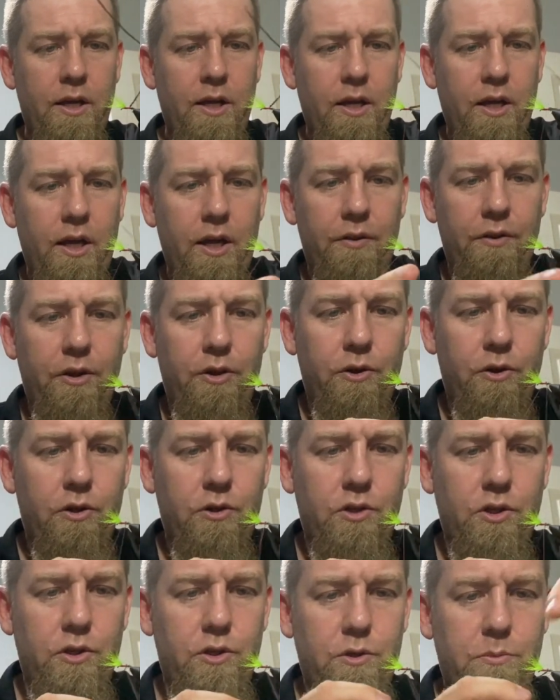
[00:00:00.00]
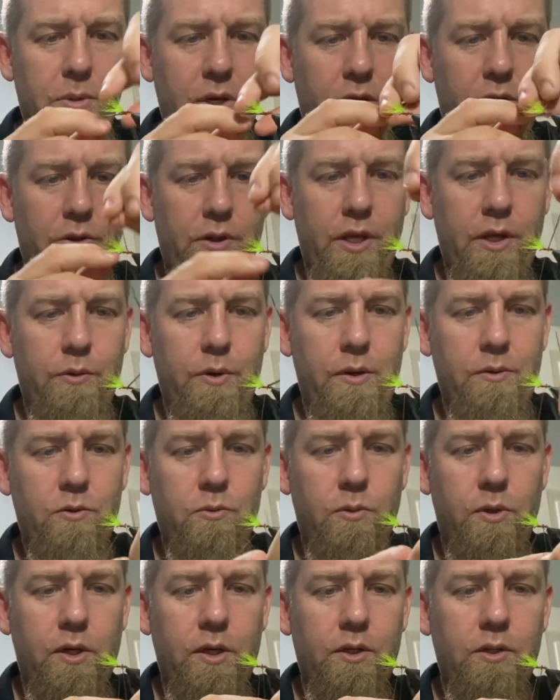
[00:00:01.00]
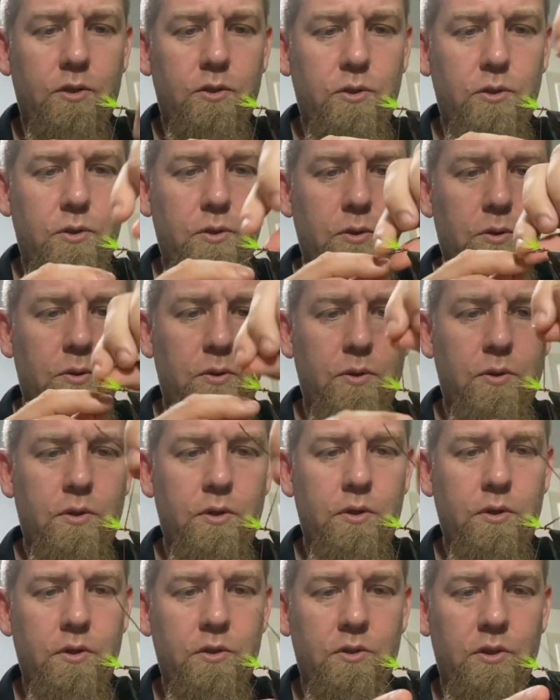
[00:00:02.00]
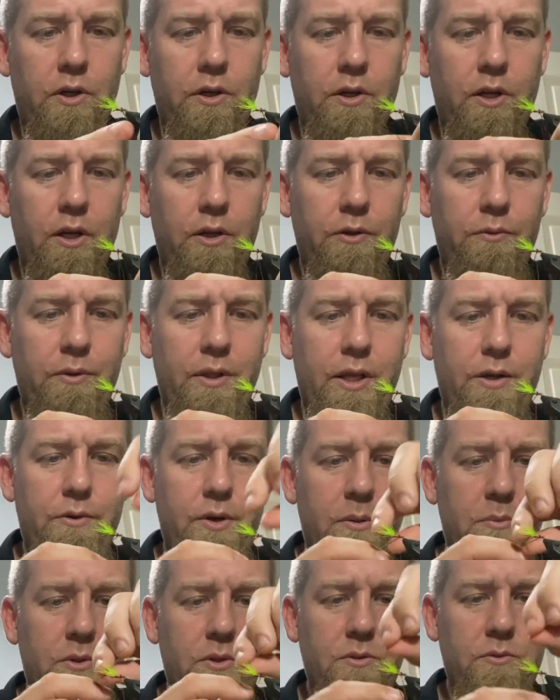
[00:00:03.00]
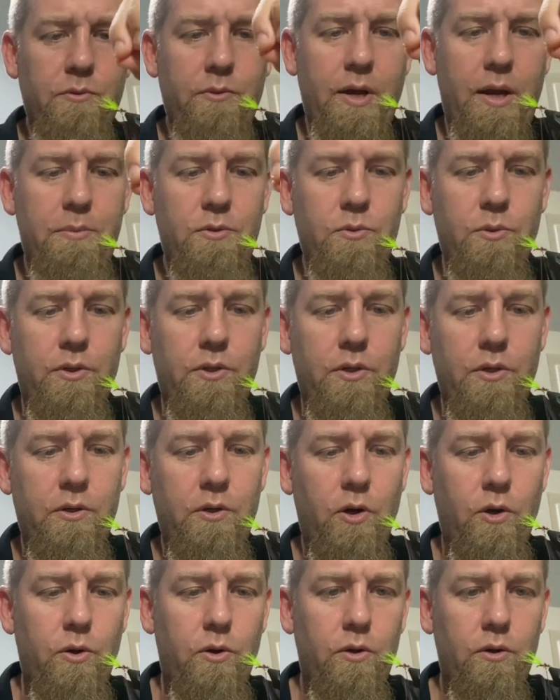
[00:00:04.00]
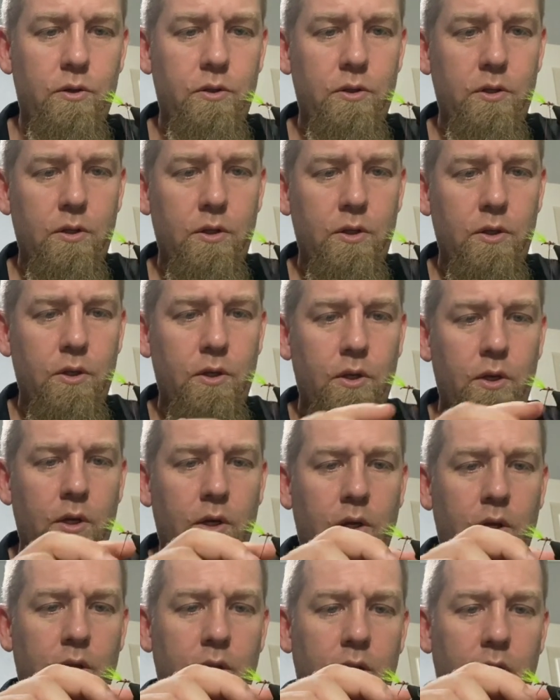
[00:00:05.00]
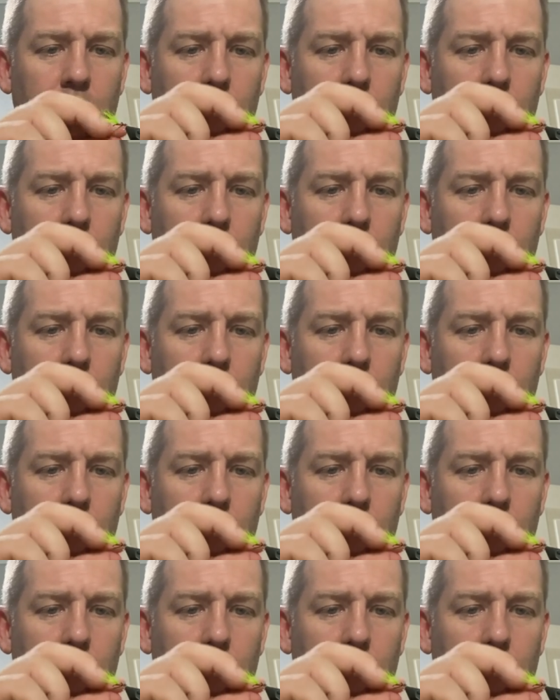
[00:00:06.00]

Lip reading: and then you continue to make your lead wraps. 1, 2, sorry, not lead wraps, wraps with a herl. Now,